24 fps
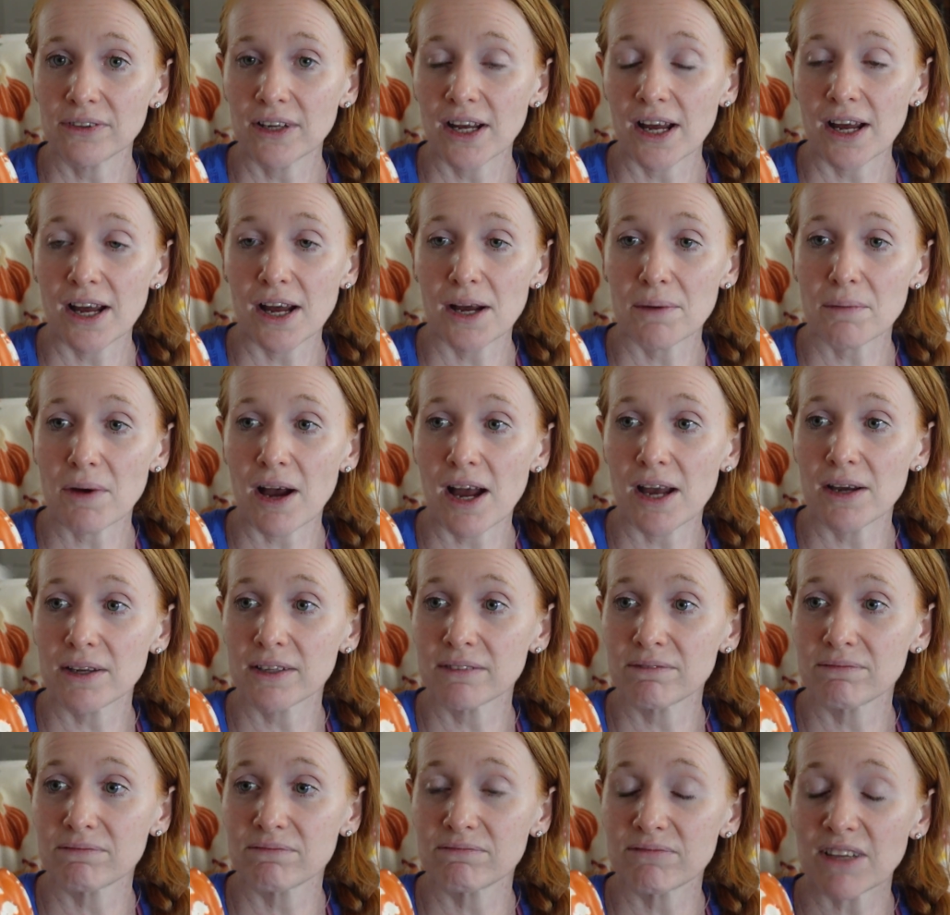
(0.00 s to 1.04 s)

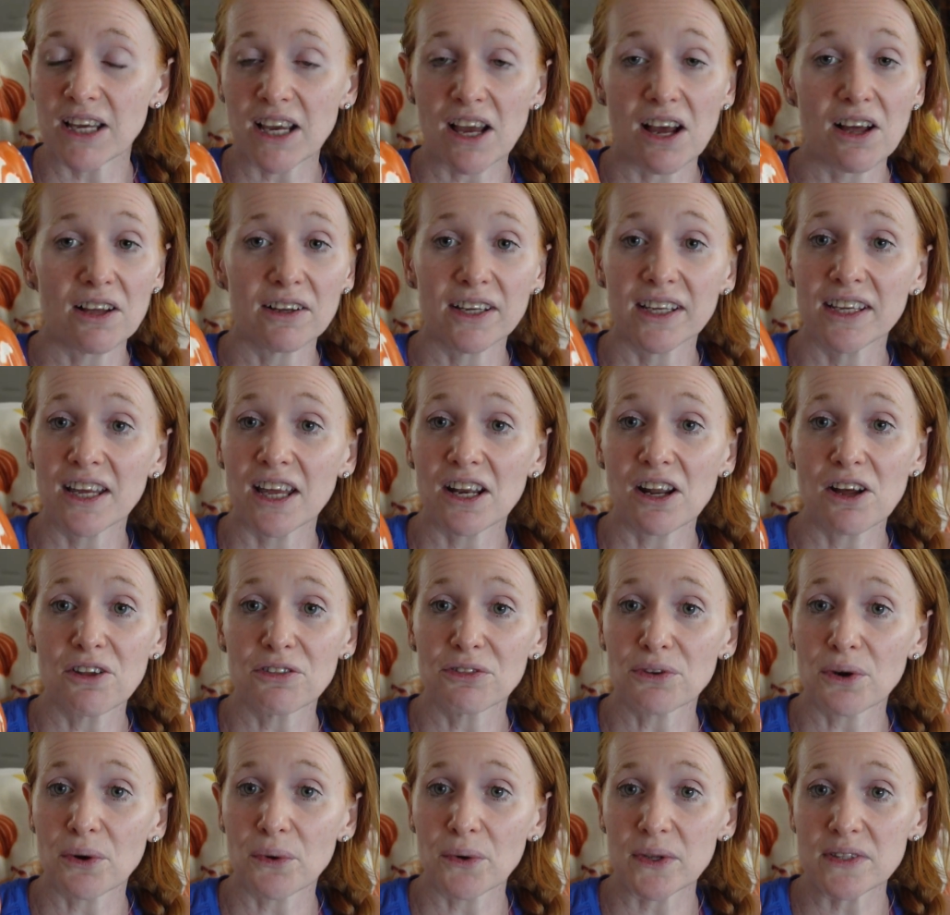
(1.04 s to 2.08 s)
I think I'll
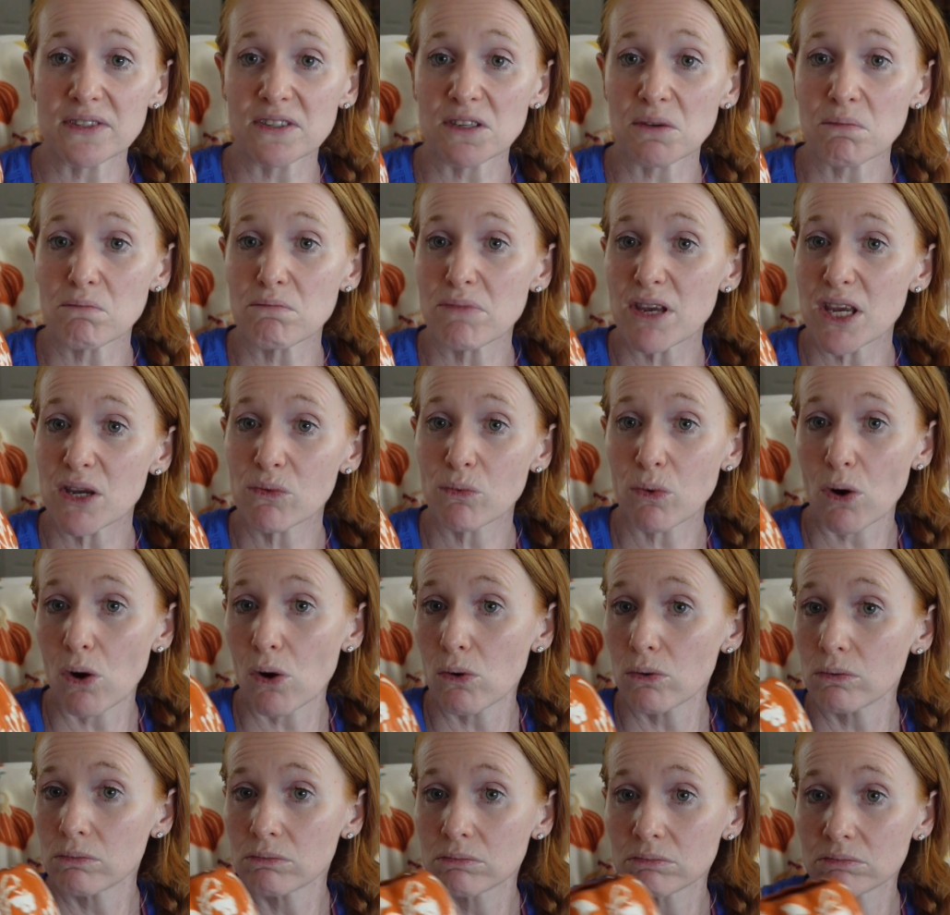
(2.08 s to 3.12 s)
throw in some
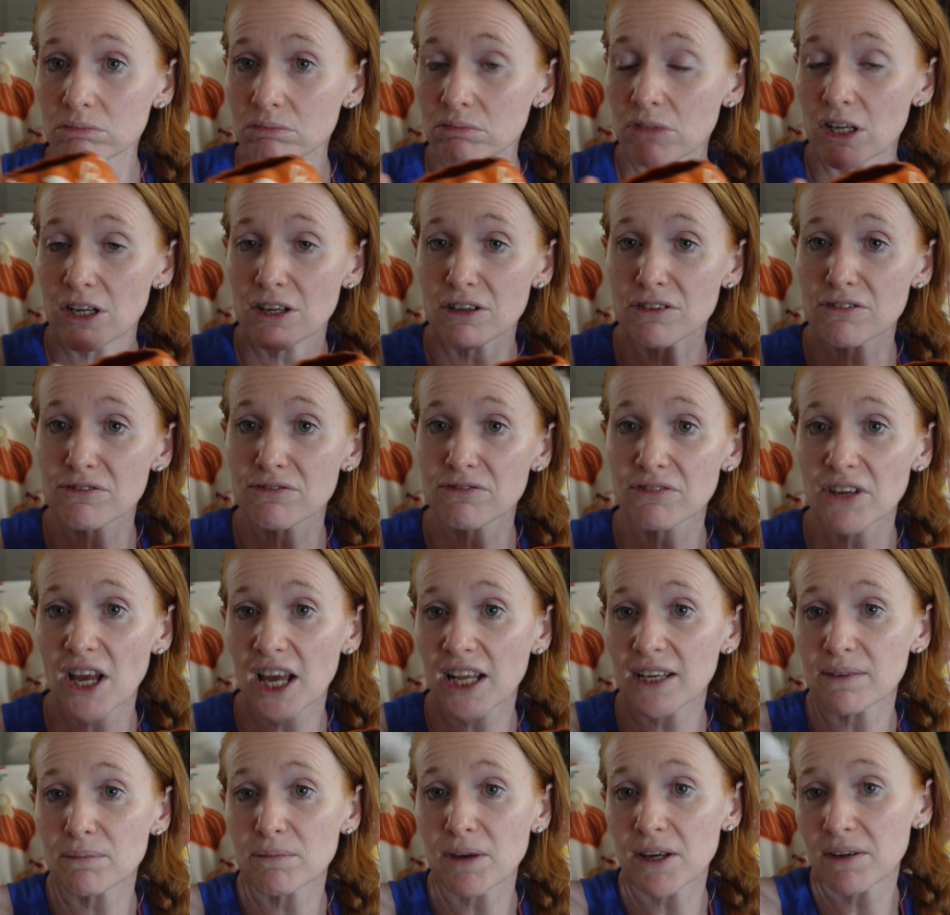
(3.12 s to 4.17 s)
B-roll of
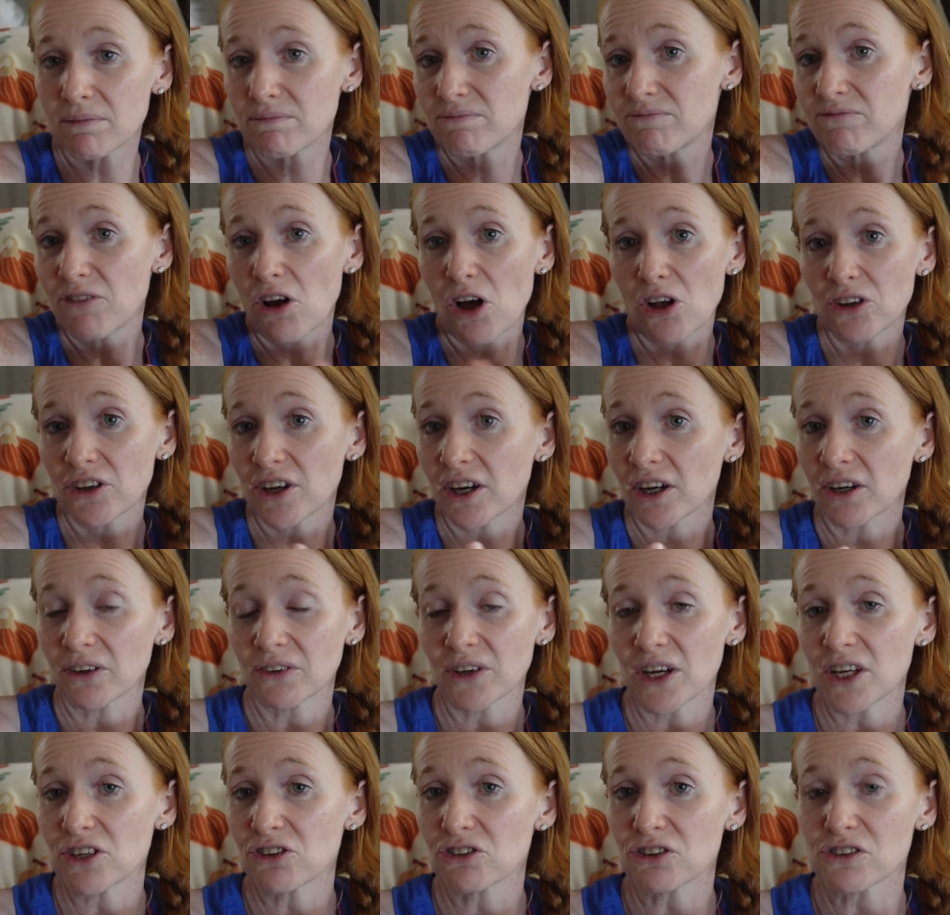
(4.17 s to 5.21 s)
kind of my fall
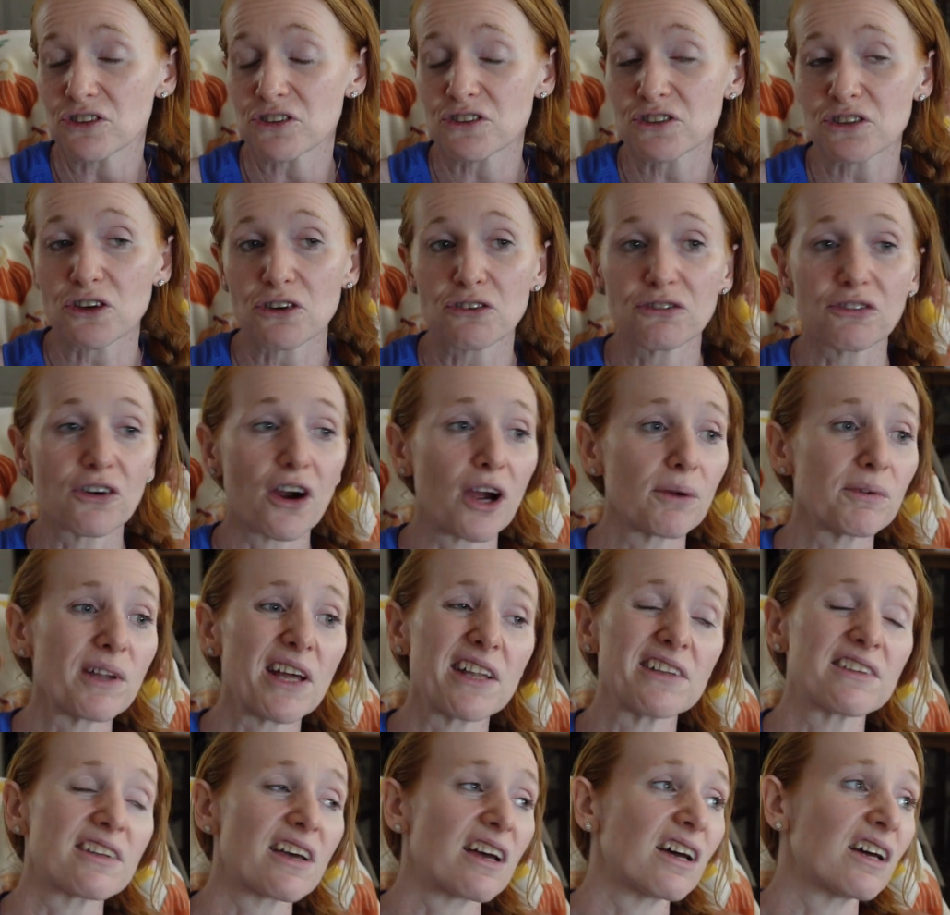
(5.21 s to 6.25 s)
decorations so far. I'm
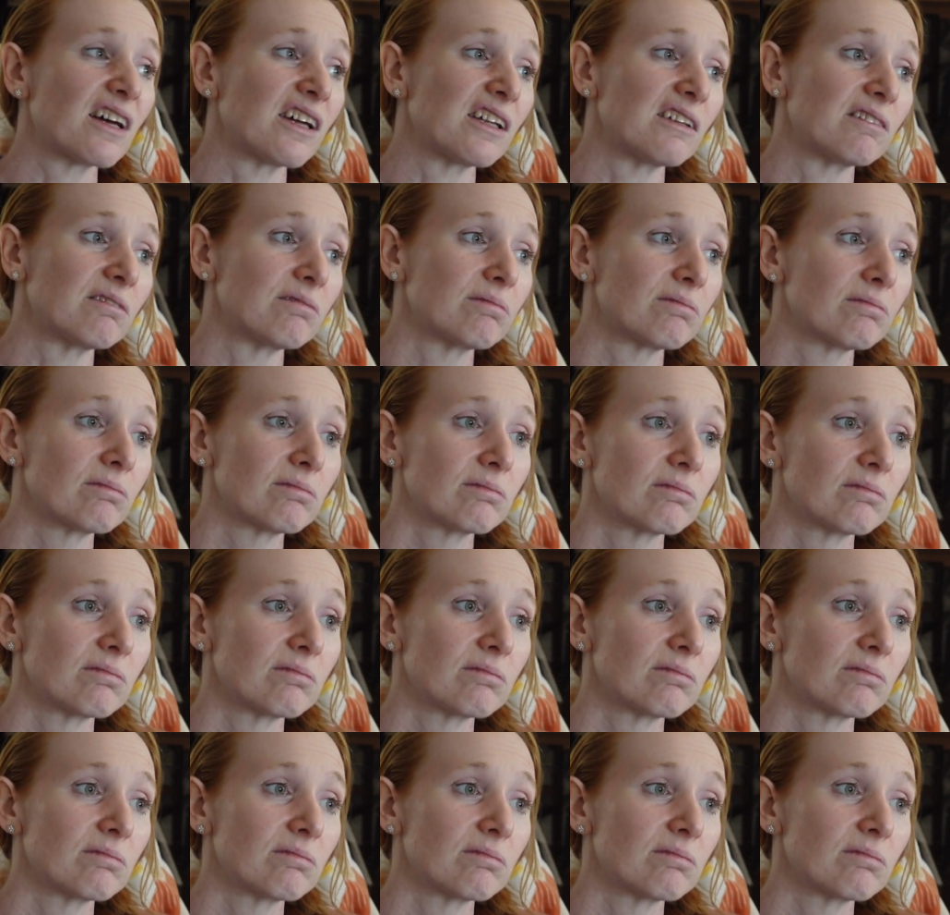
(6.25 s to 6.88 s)
not done.